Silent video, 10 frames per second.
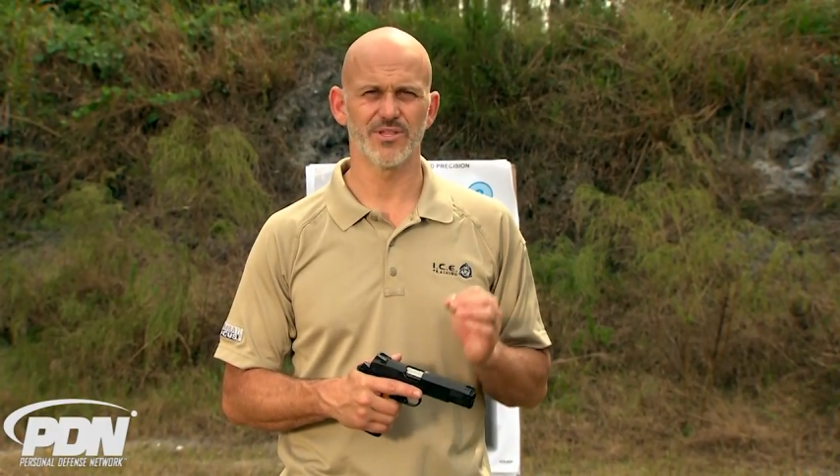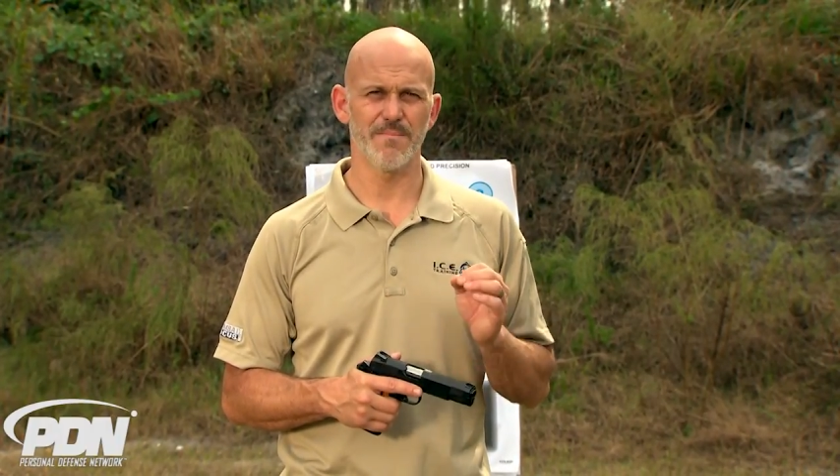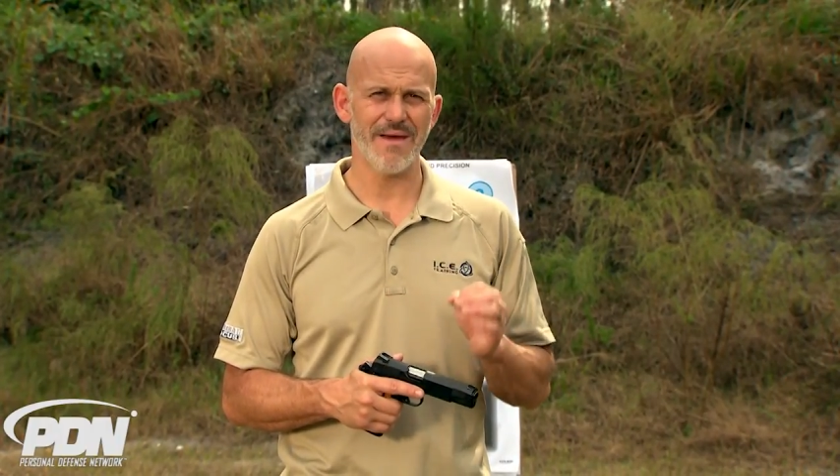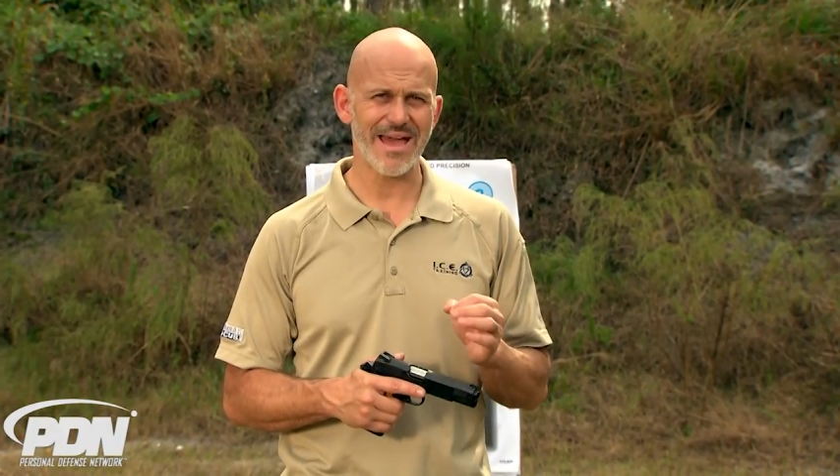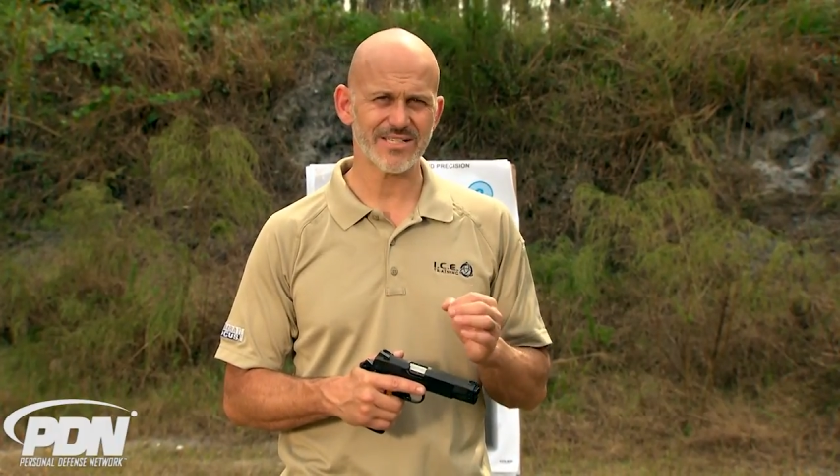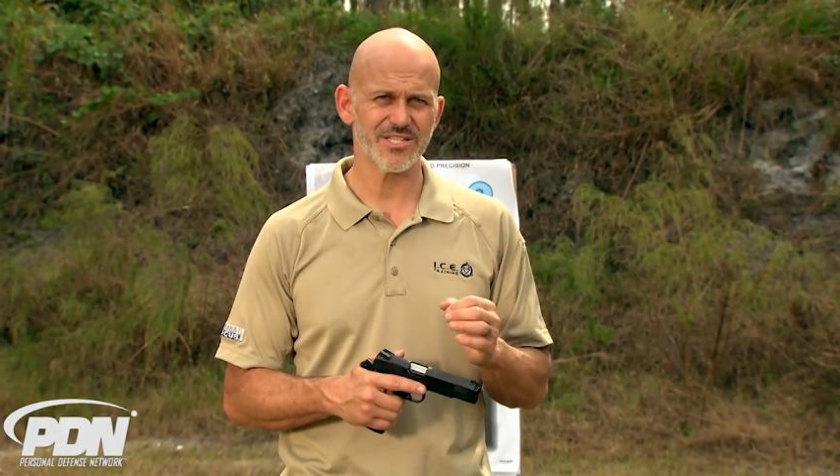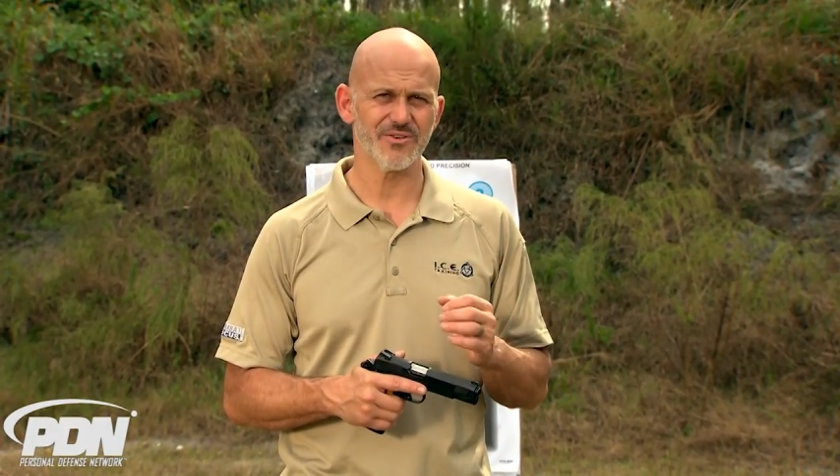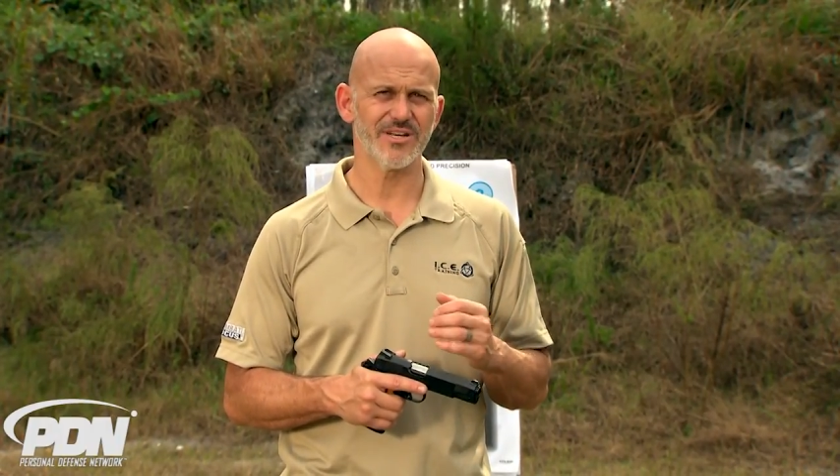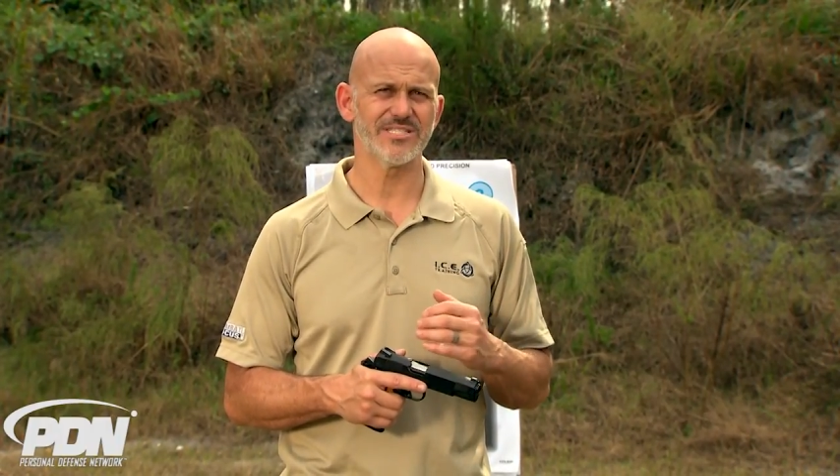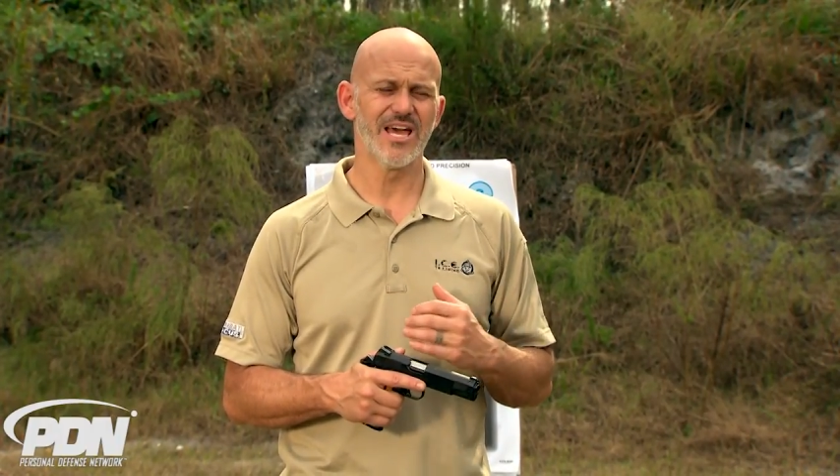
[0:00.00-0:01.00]
So the Max
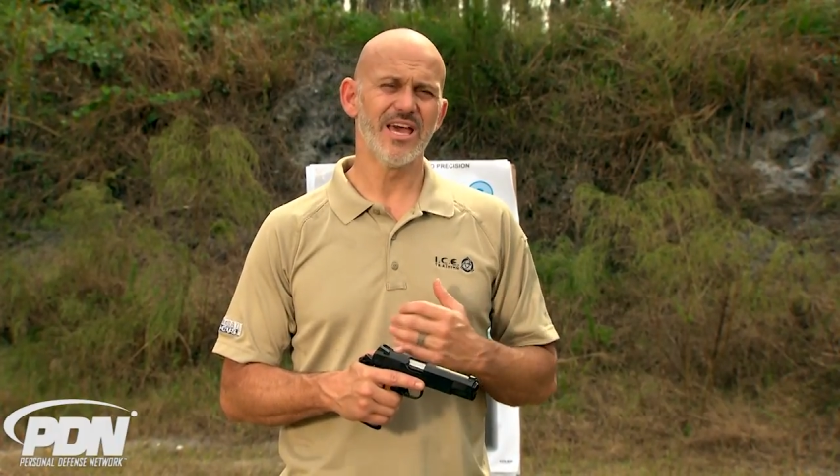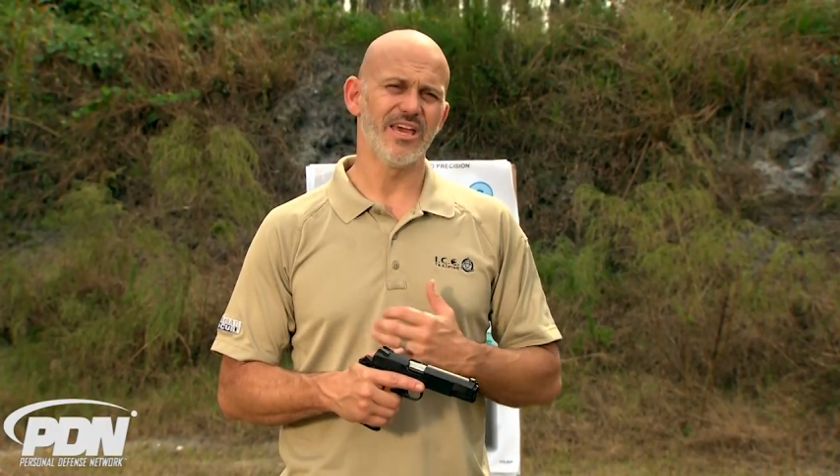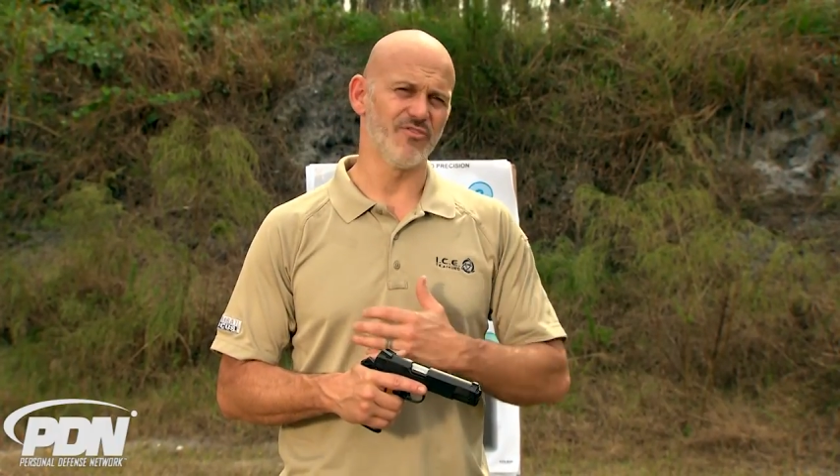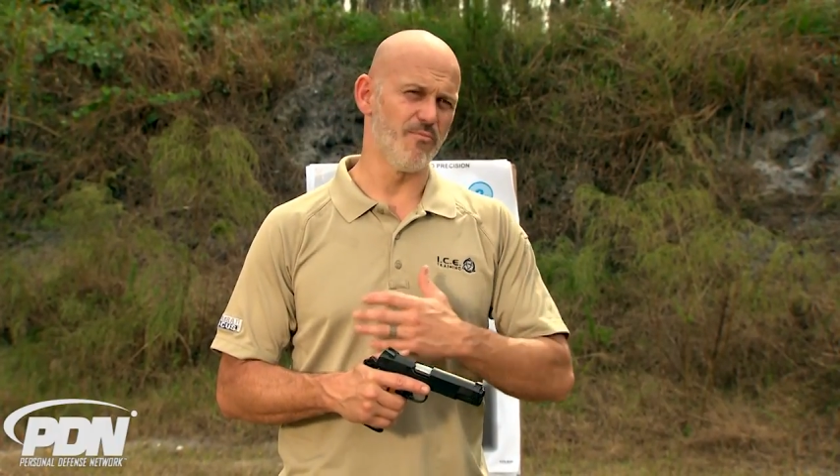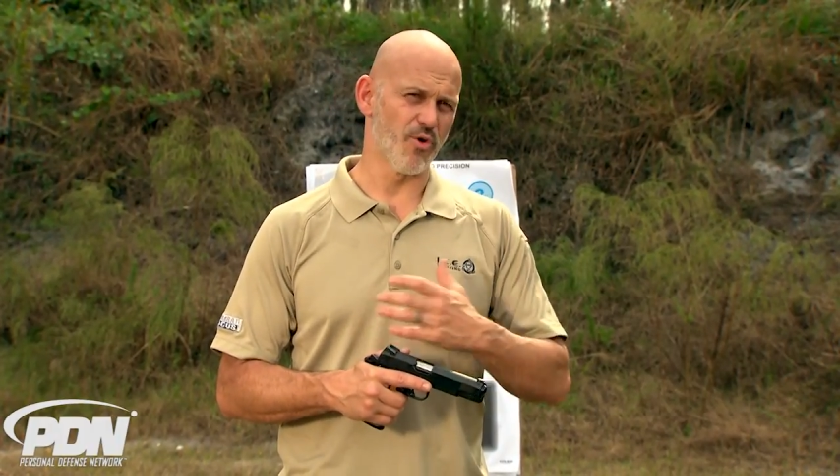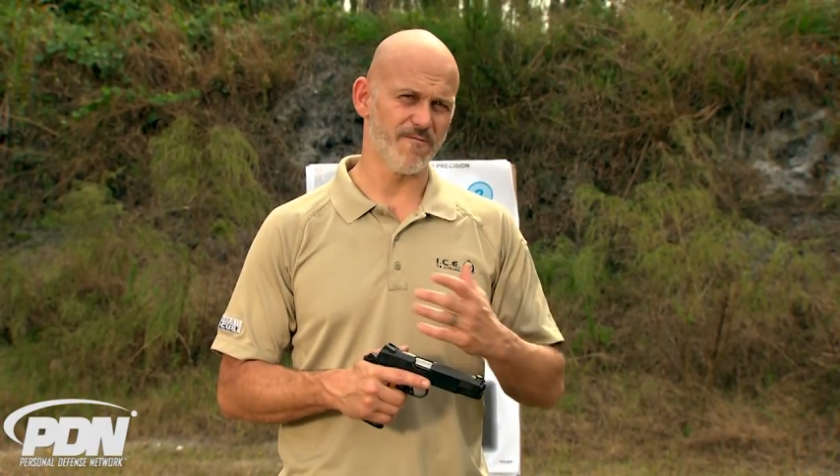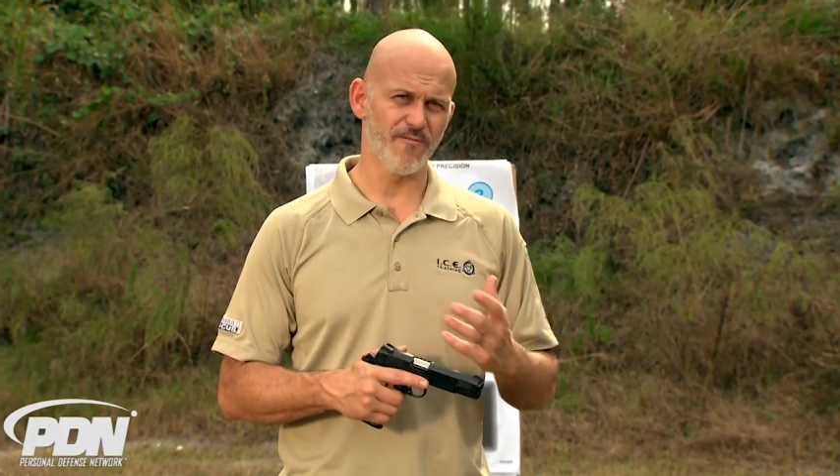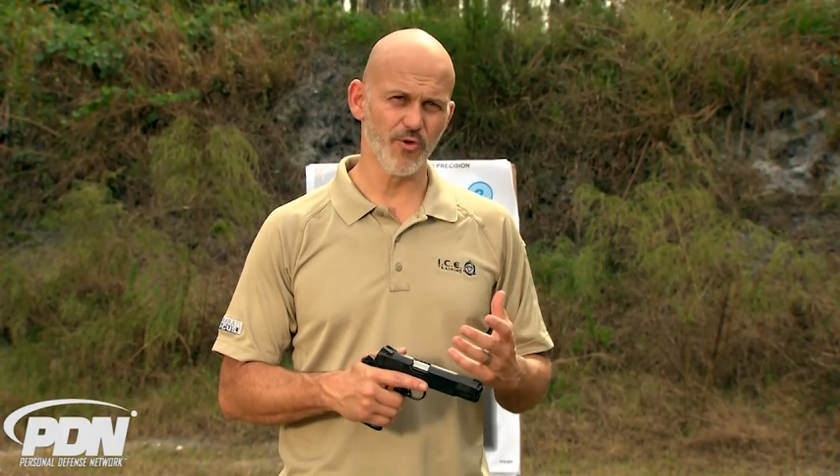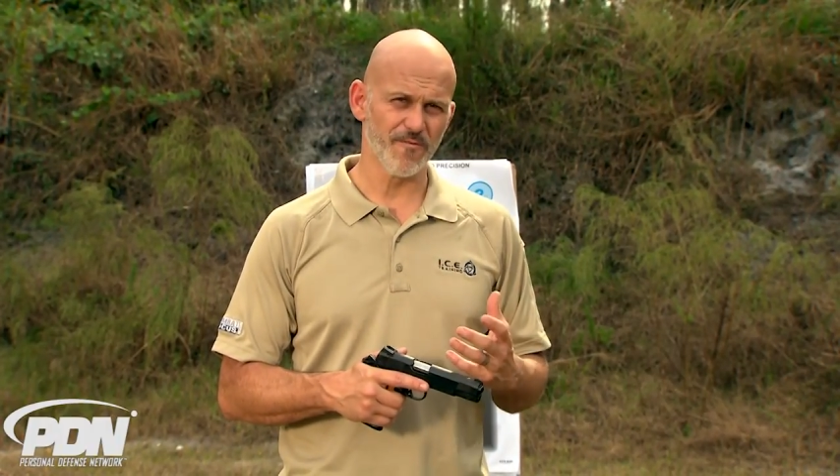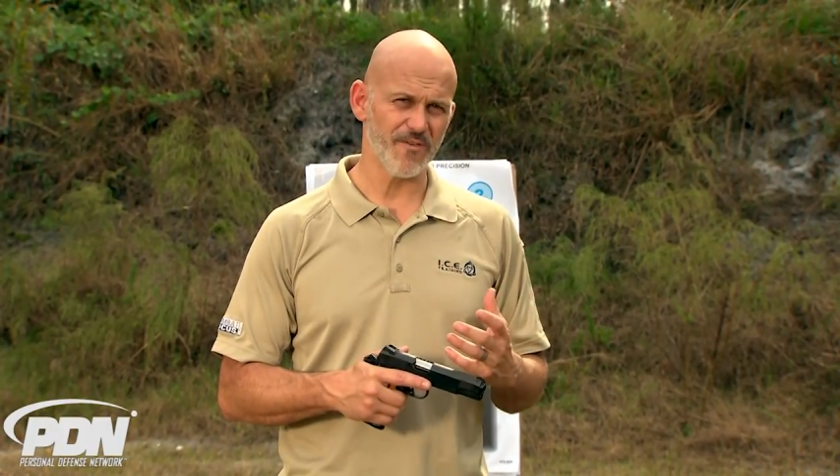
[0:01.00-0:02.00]
series is a more
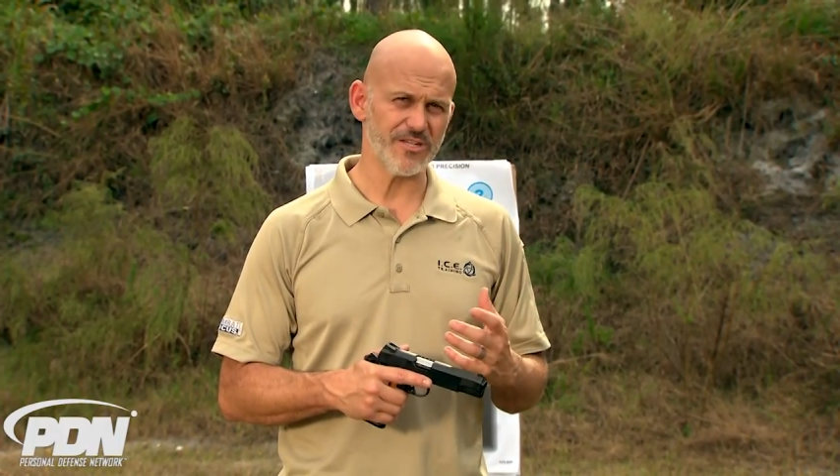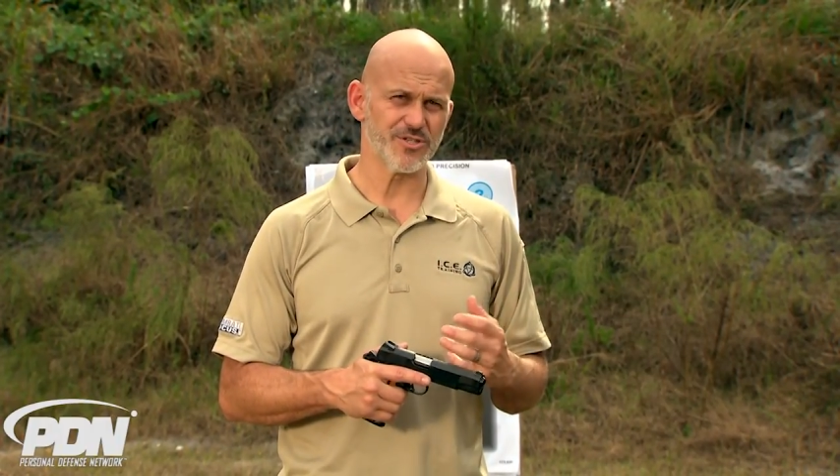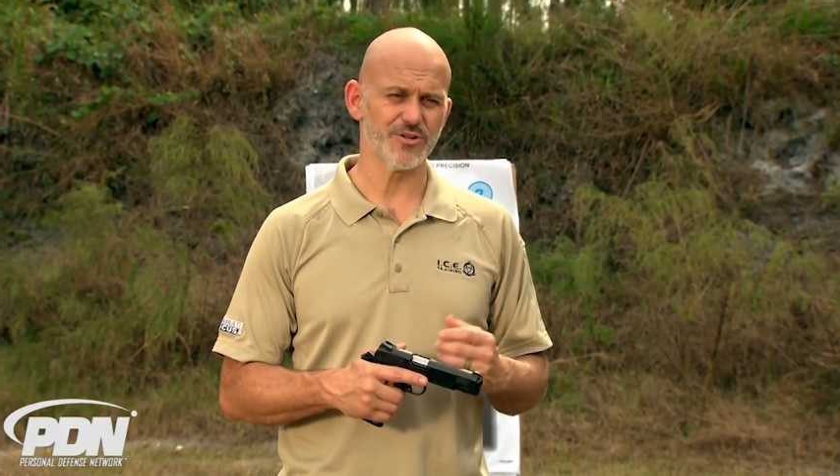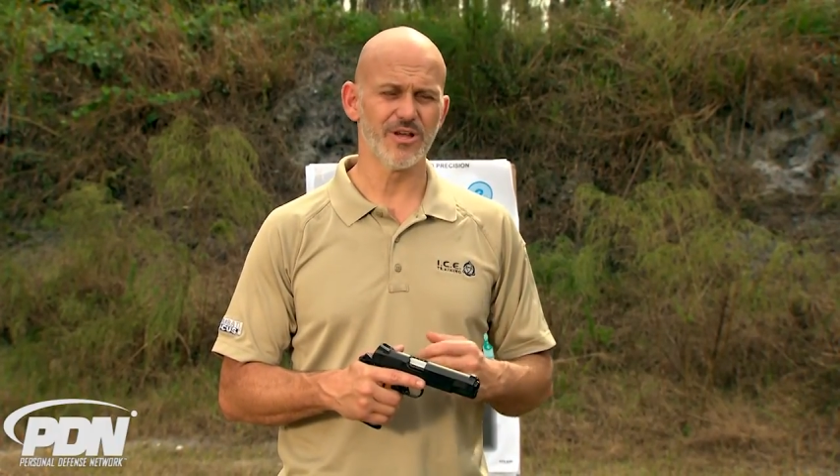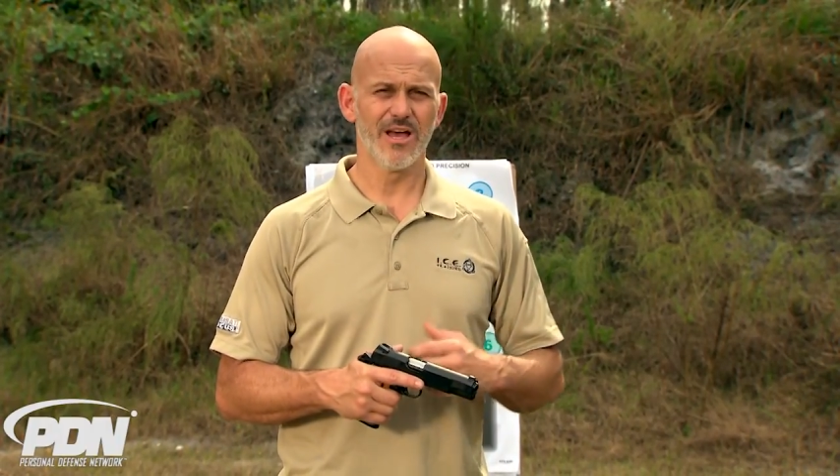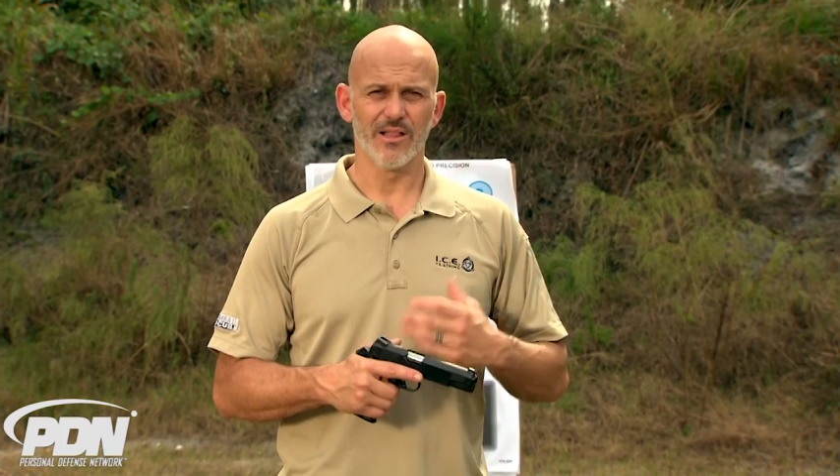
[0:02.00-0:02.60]
full-featured,